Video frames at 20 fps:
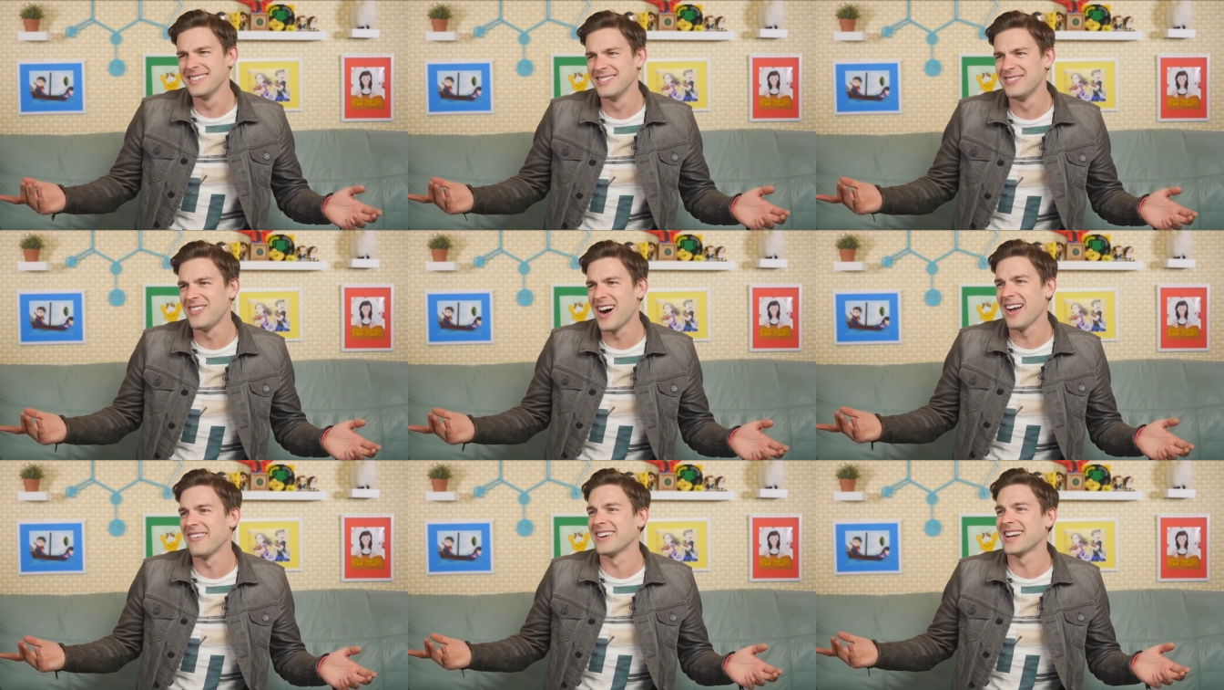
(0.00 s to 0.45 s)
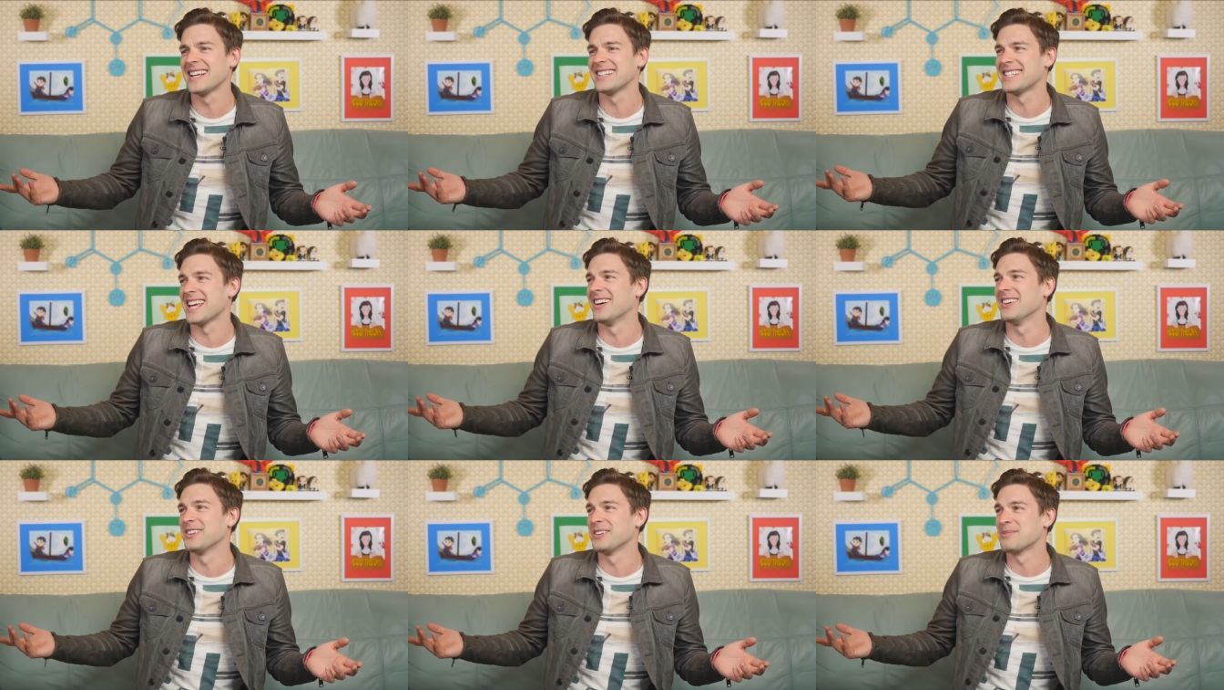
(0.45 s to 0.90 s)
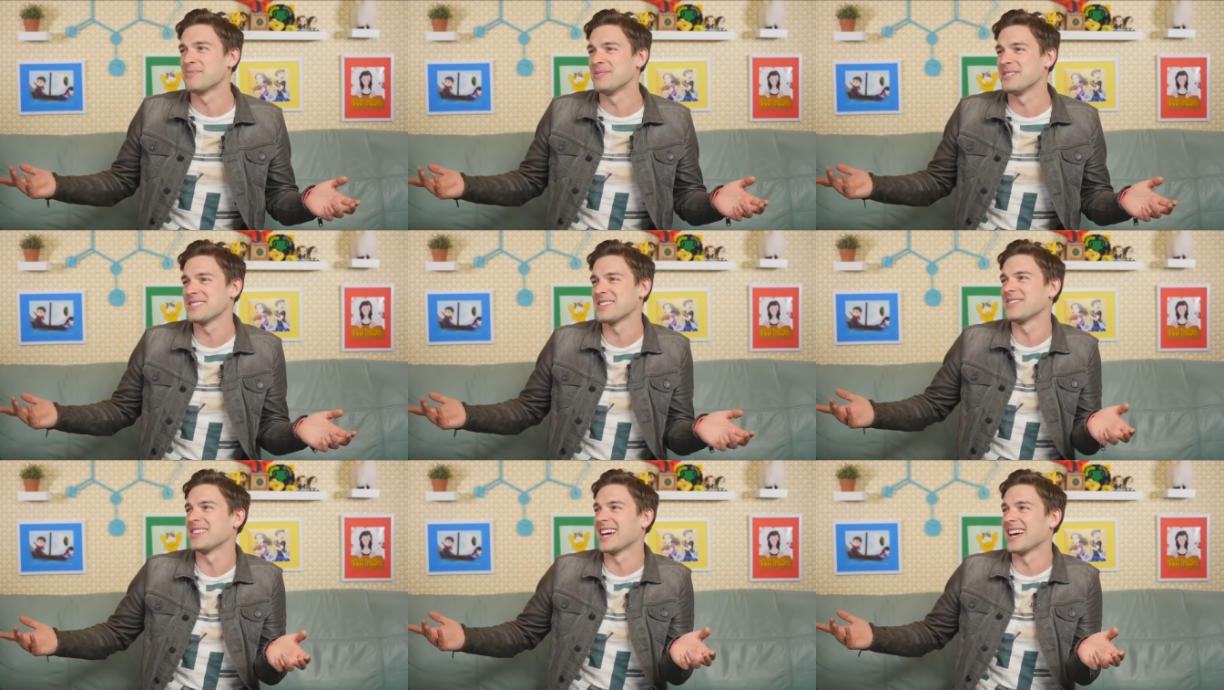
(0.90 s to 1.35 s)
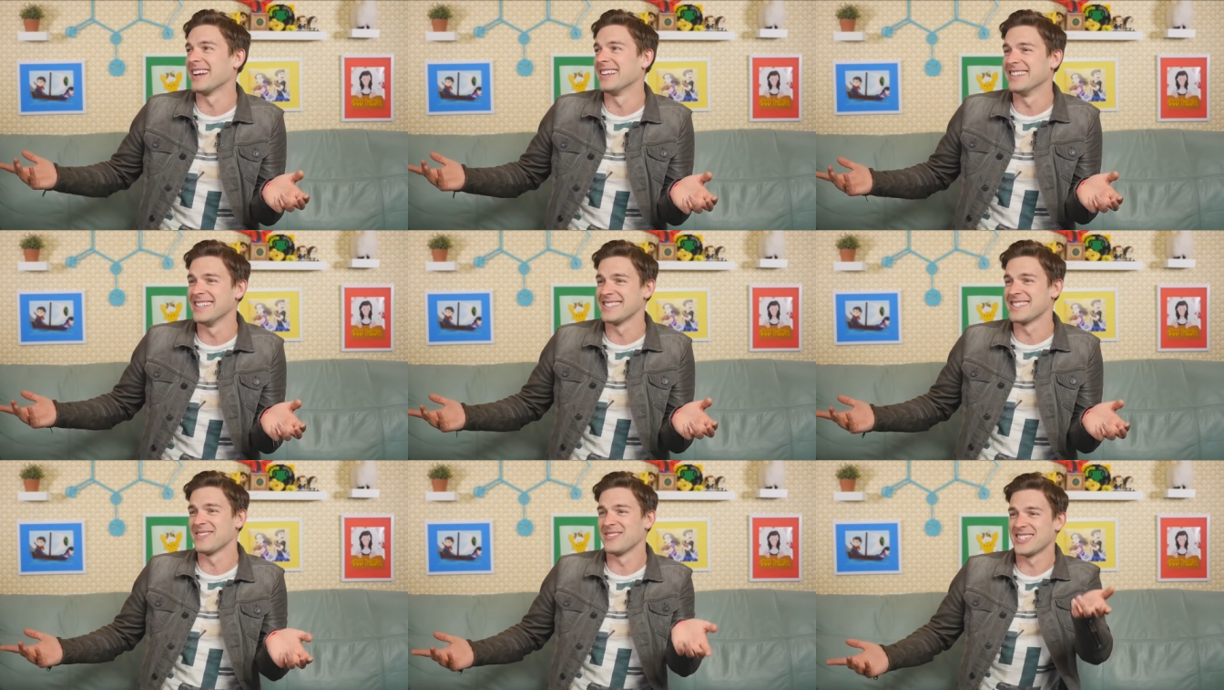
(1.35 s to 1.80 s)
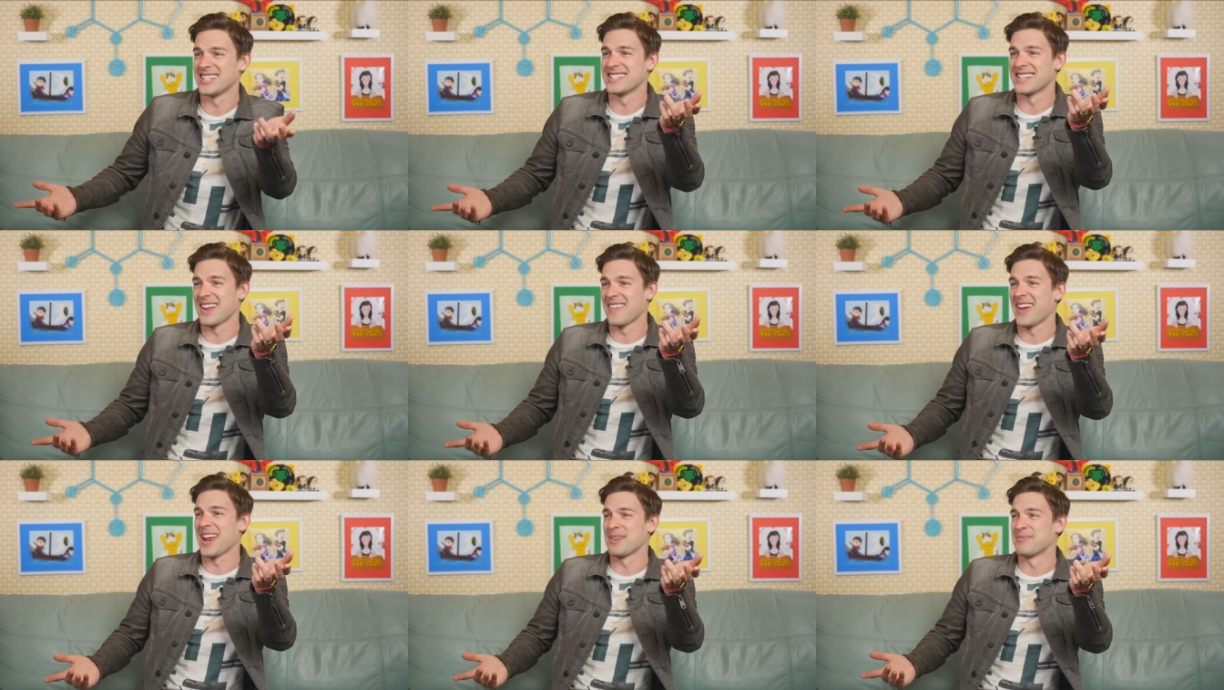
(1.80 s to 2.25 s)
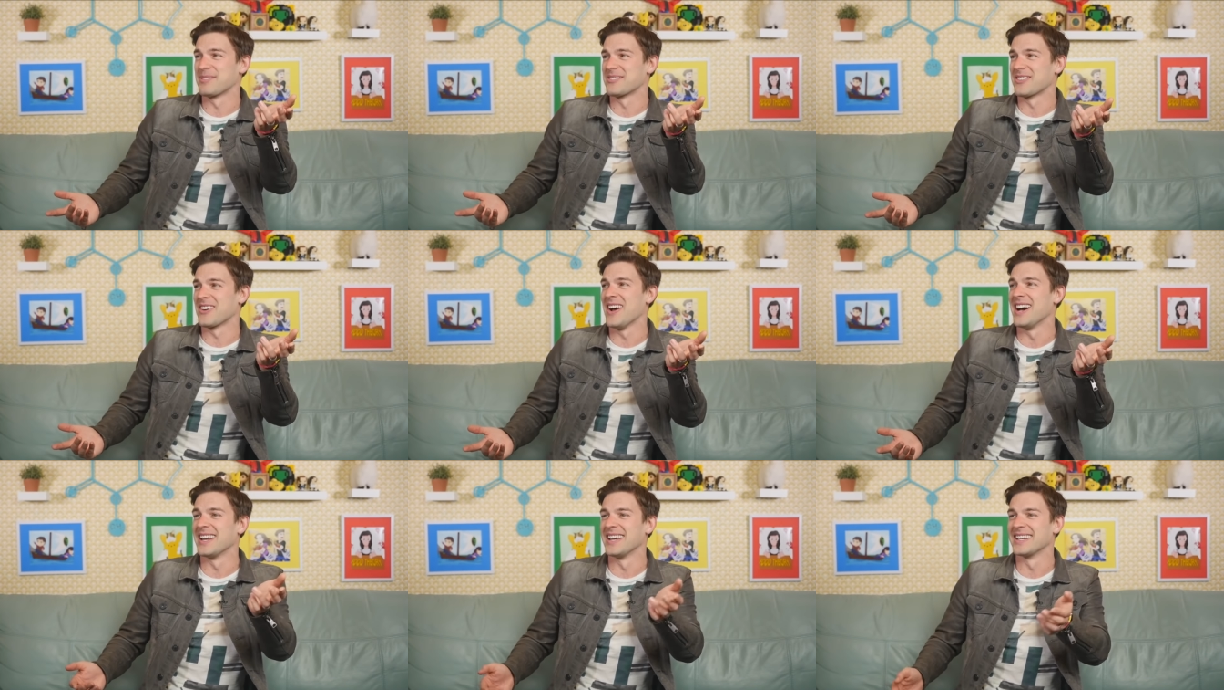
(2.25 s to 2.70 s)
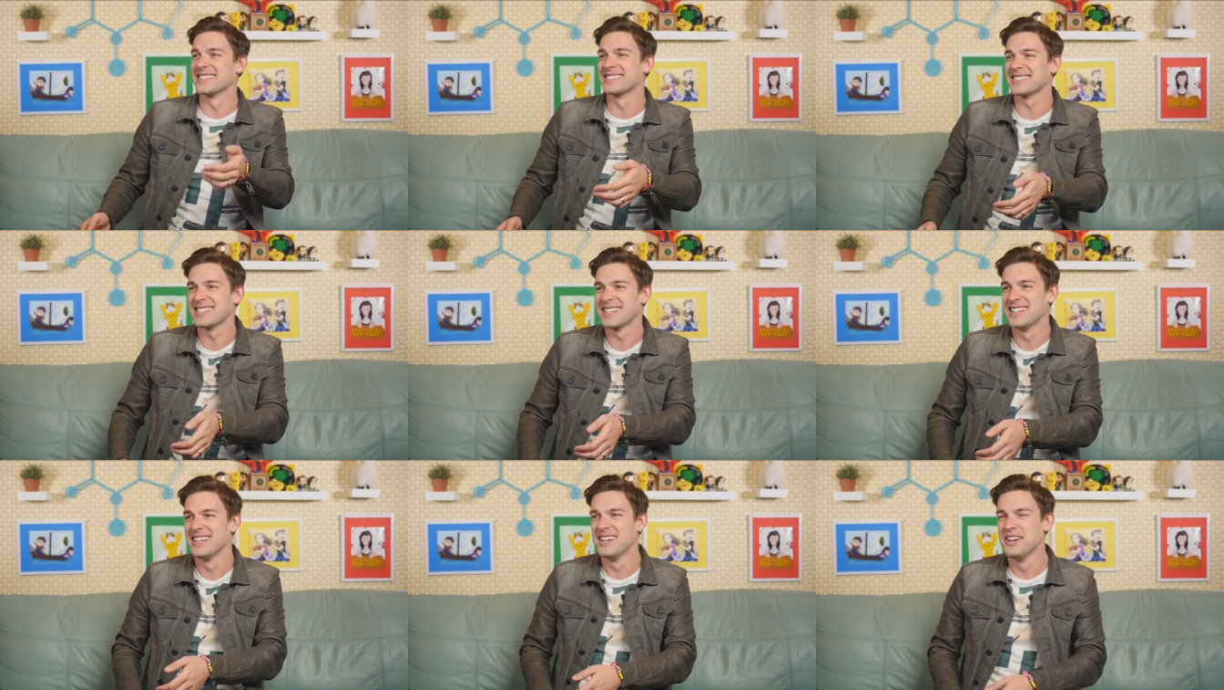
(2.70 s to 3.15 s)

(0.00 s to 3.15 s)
Why would I tell you to put something on the list if it doesn't have animatronics?